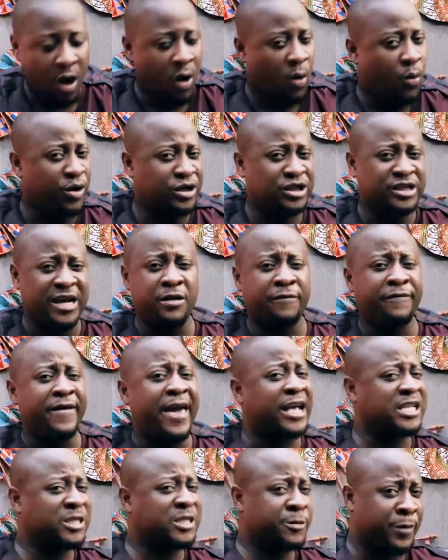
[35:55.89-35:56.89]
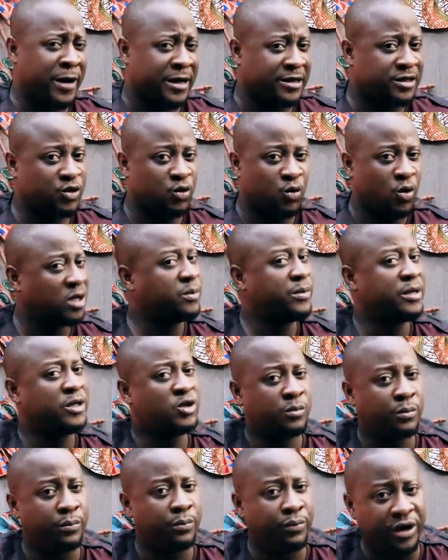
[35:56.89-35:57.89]
which kind of experts you want me
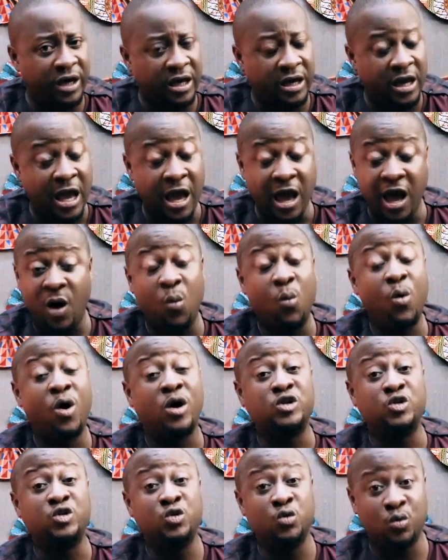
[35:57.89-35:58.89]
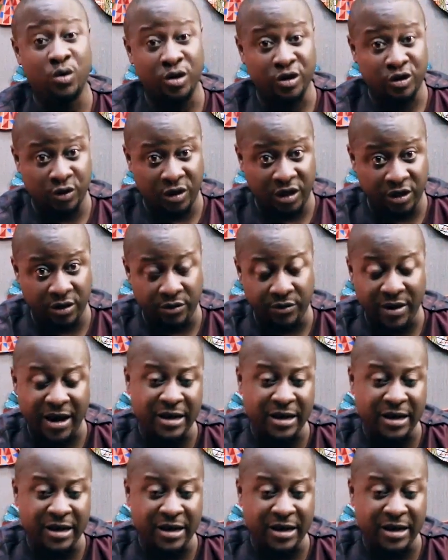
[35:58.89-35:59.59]
to bring, and what you want to hear.